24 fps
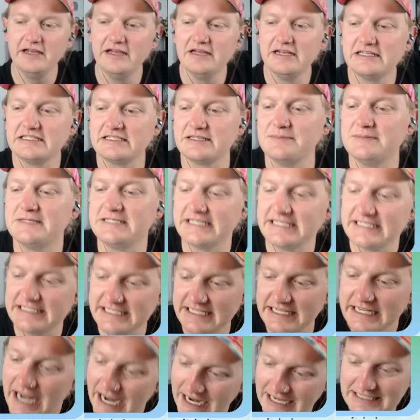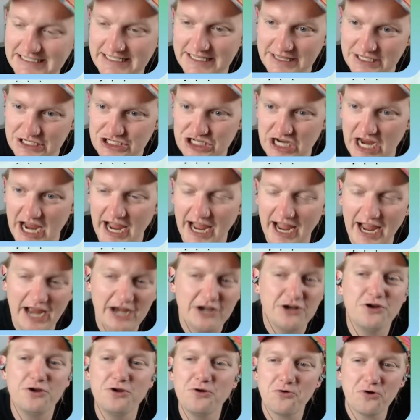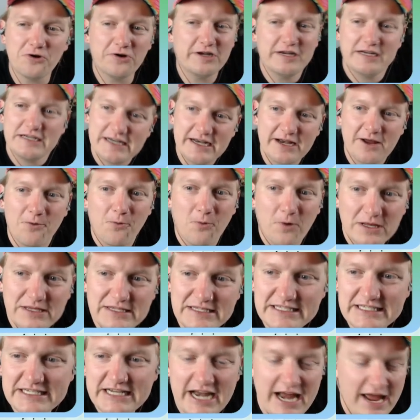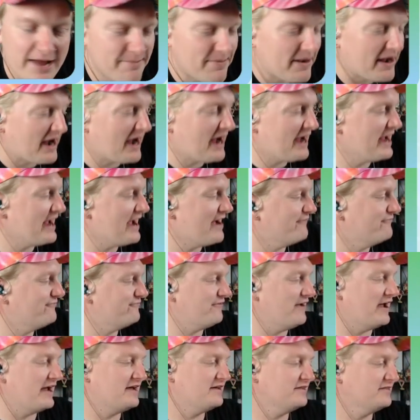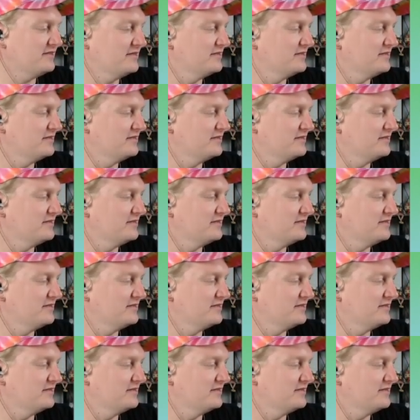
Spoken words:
some 69s in the chat? I know you already did it once today, but I have faith